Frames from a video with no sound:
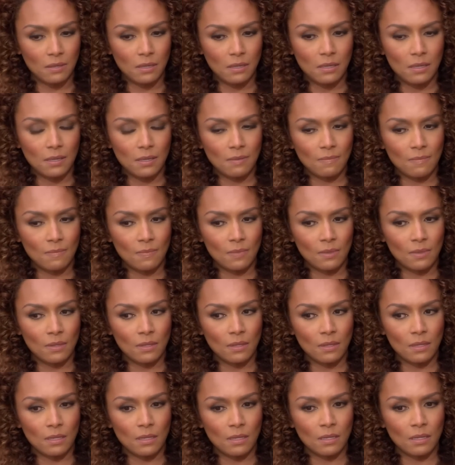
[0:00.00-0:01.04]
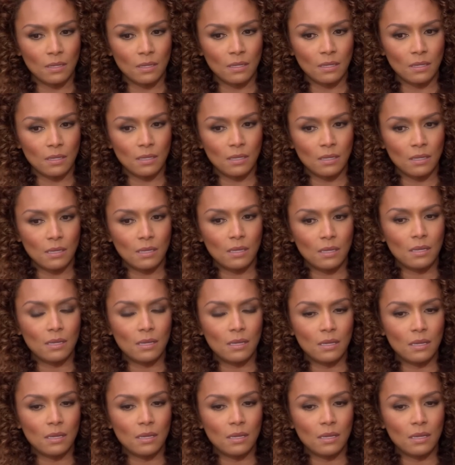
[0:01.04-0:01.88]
Nobody speaks.